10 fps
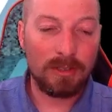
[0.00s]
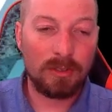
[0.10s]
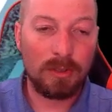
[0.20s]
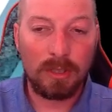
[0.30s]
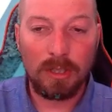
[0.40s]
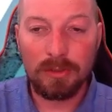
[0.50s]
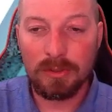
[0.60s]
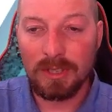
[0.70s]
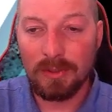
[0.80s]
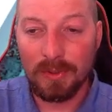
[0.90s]
So you can also
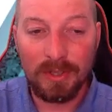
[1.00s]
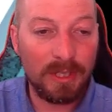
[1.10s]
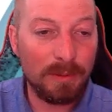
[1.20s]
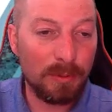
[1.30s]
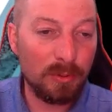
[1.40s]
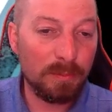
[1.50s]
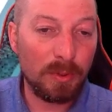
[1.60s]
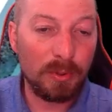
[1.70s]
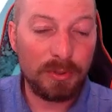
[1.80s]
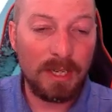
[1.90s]
see it with the blue and
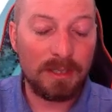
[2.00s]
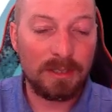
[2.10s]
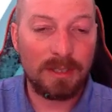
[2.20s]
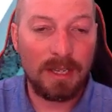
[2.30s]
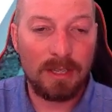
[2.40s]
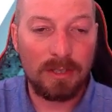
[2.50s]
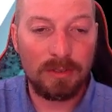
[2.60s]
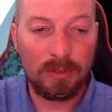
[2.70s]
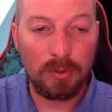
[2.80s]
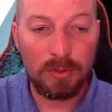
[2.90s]
bold text
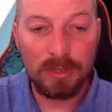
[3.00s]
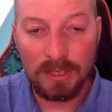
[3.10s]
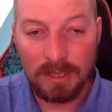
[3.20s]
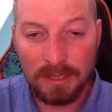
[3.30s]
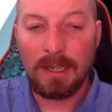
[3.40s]
as you see here.